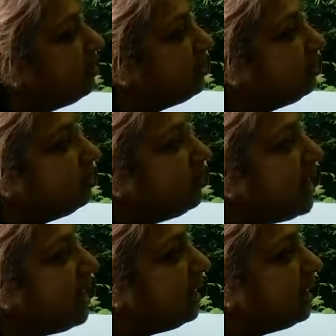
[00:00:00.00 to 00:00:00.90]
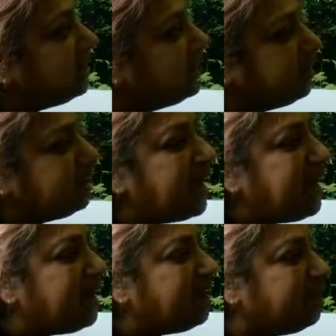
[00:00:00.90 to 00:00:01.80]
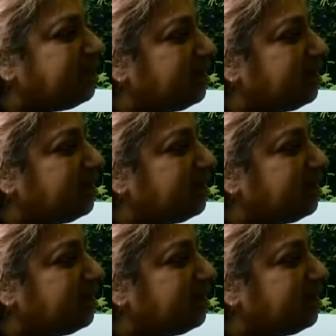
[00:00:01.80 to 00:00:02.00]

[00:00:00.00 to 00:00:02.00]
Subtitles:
I said, Dad,